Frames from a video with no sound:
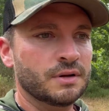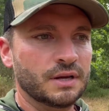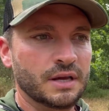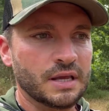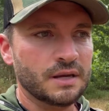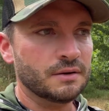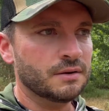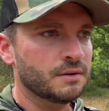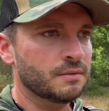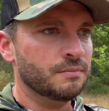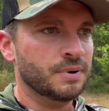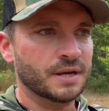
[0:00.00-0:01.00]
and
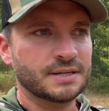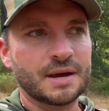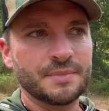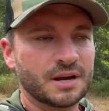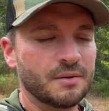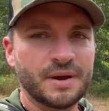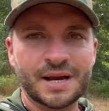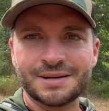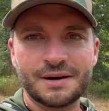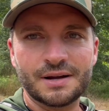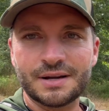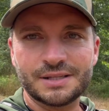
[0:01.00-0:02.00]
by the time I come back to
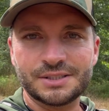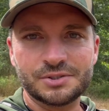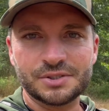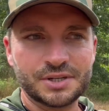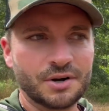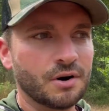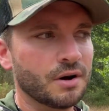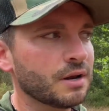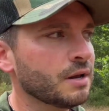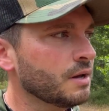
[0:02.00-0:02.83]
hunt it, it's usually gone.